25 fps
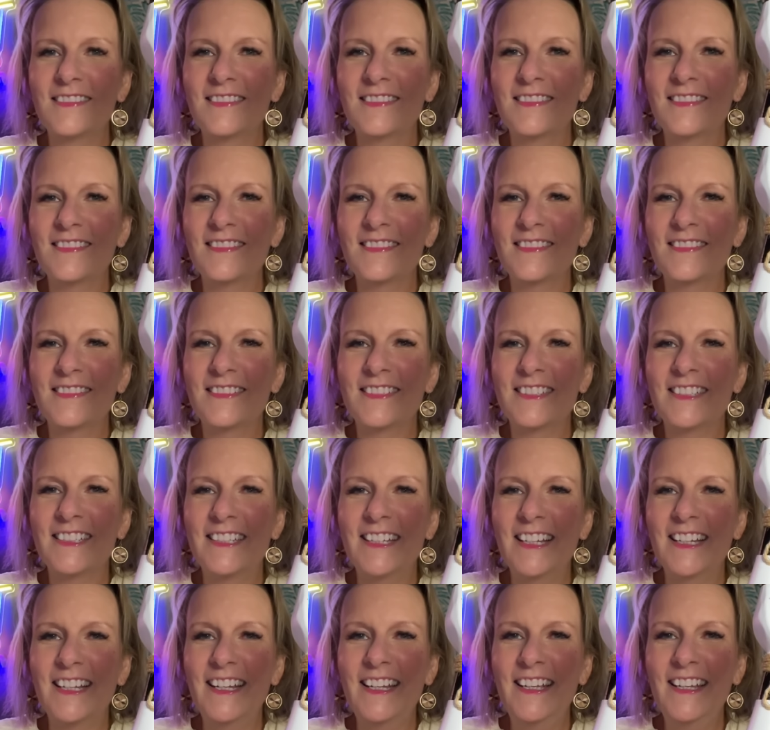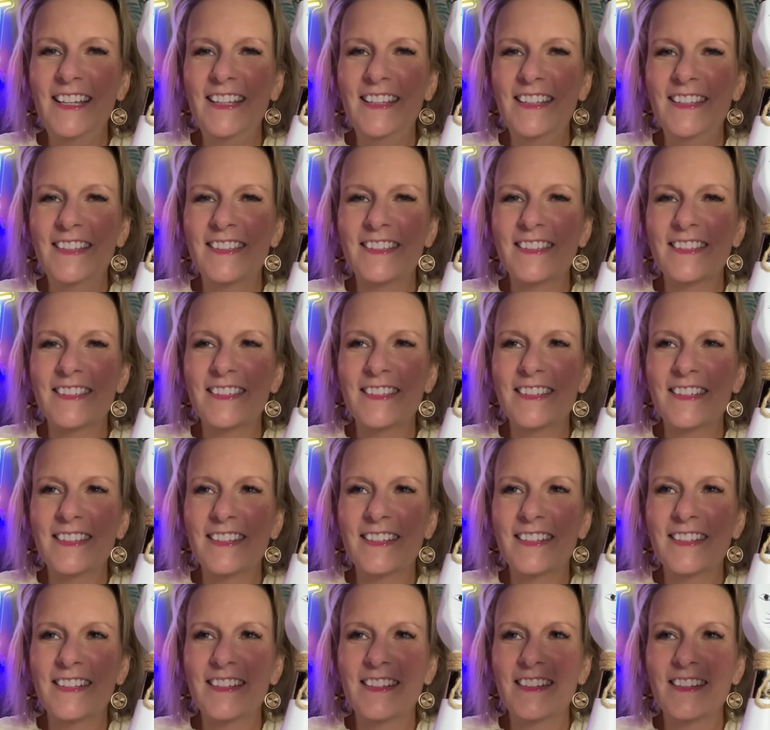Cheese.
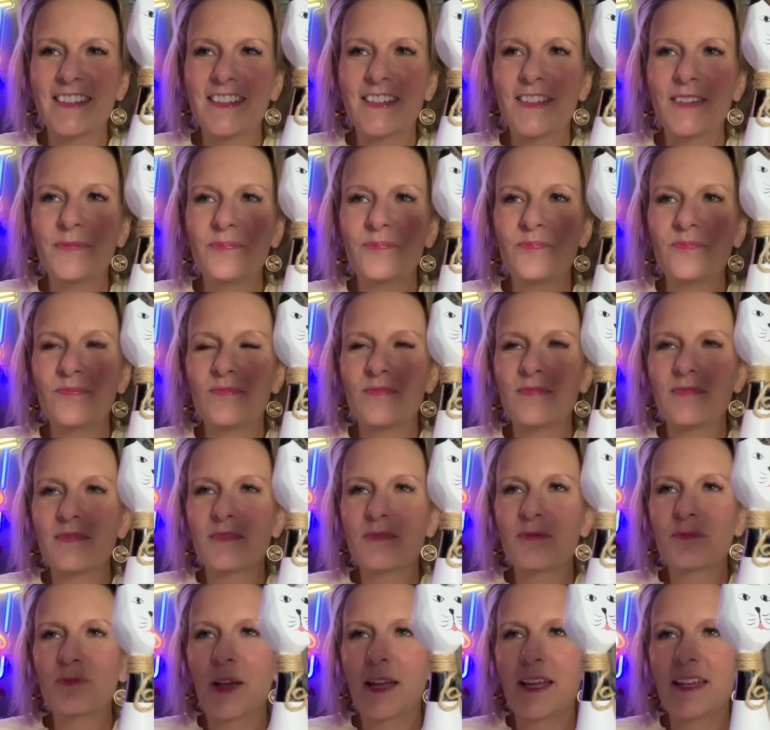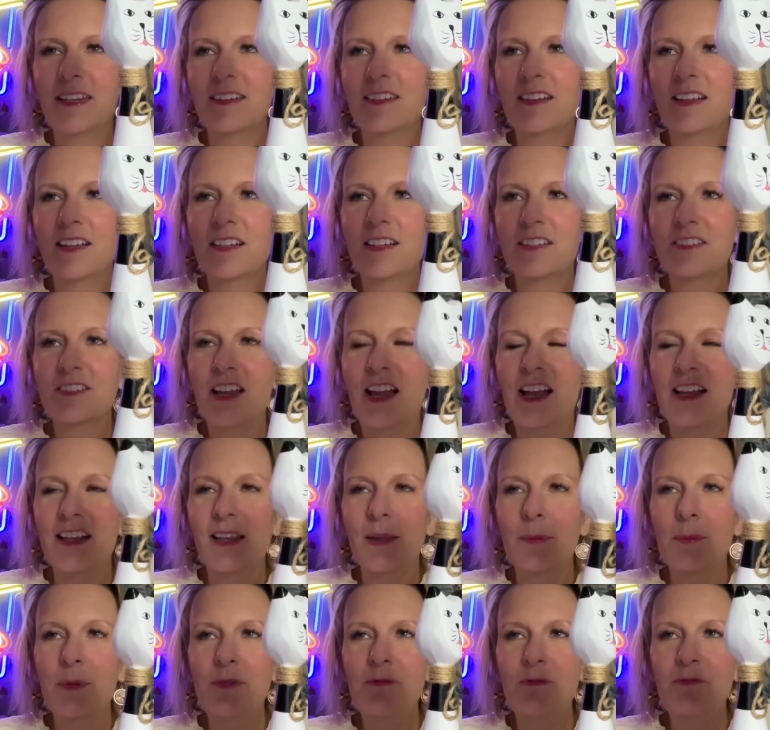Wait. I, let me
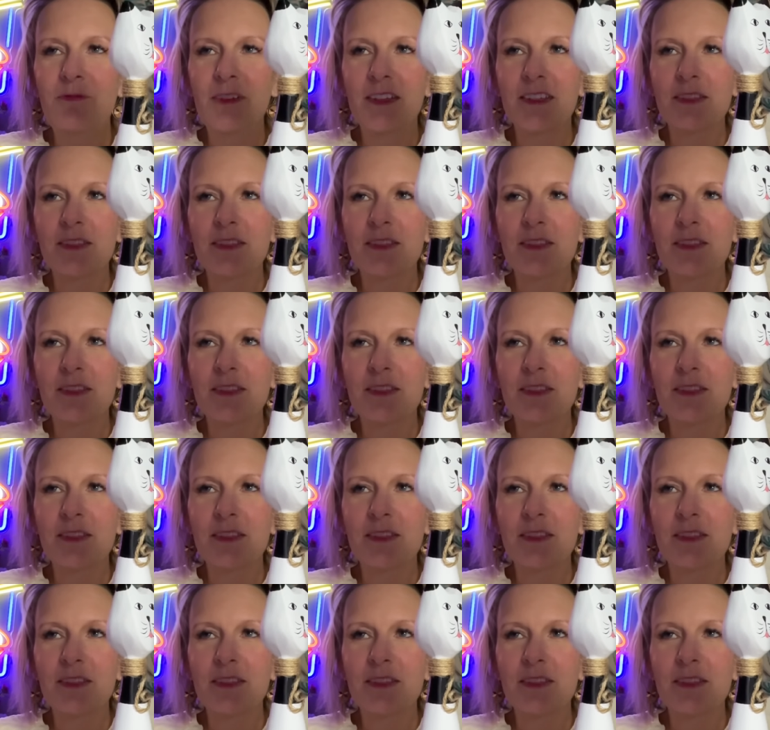fix my